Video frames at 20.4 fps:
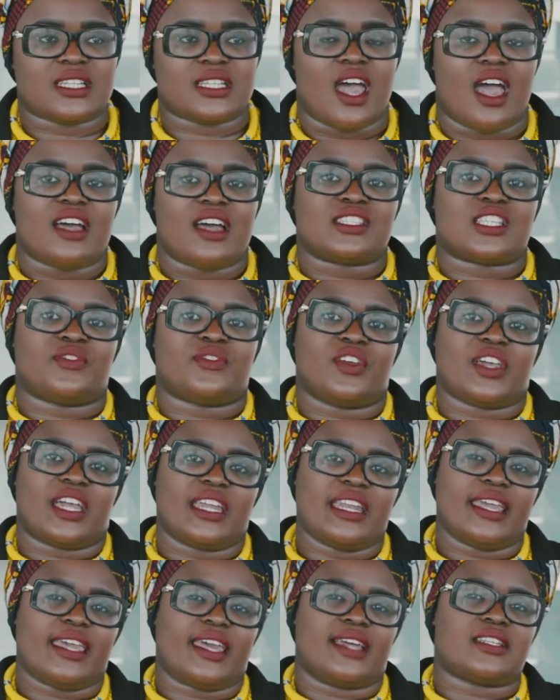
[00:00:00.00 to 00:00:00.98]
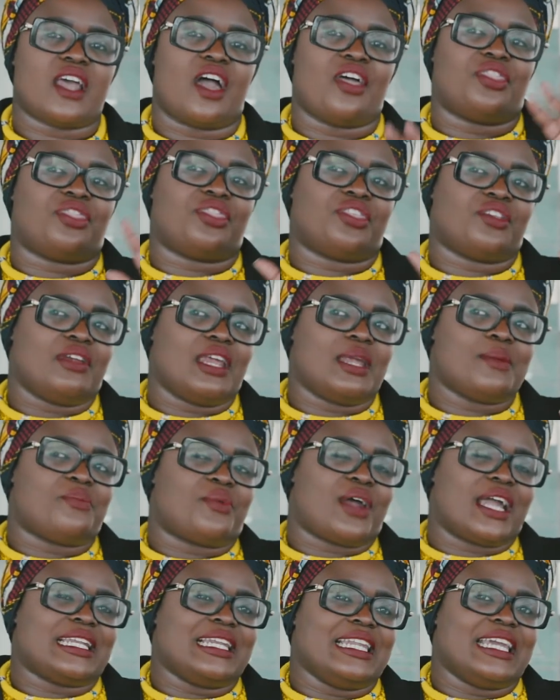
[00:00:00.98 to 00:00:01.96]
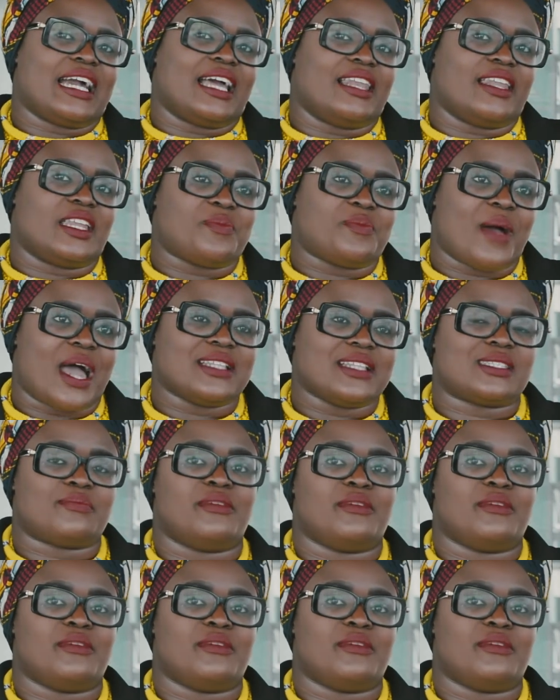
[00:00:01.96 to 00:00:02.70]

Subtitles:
So if you're gonna get 3 brightly colored pants,